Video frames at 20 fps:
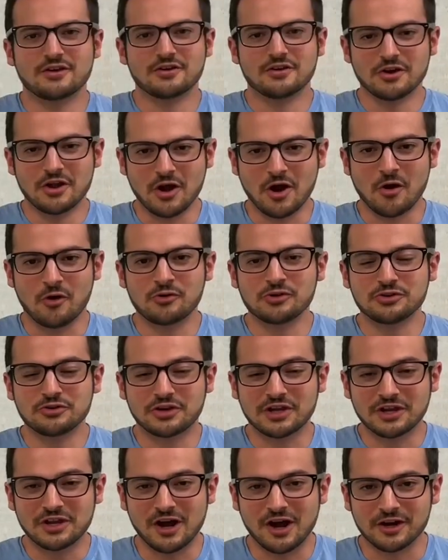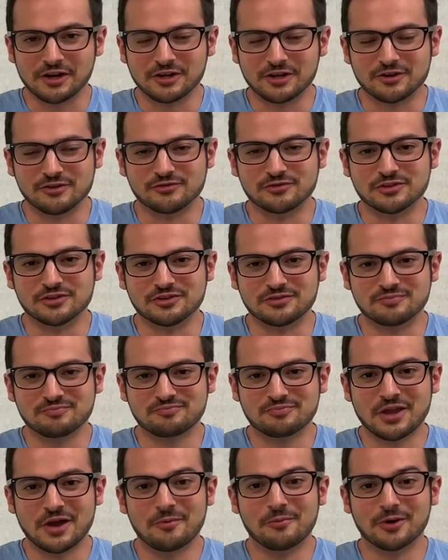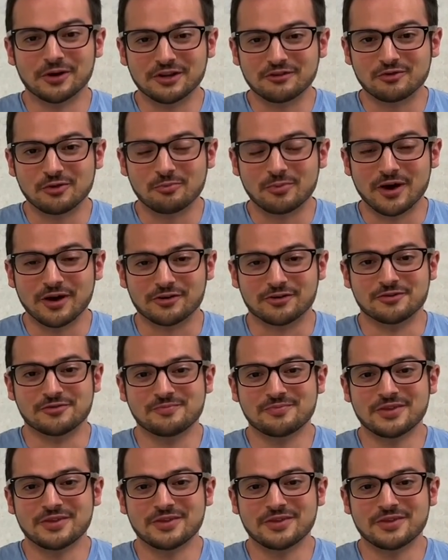No, you cannot intervene. But even better,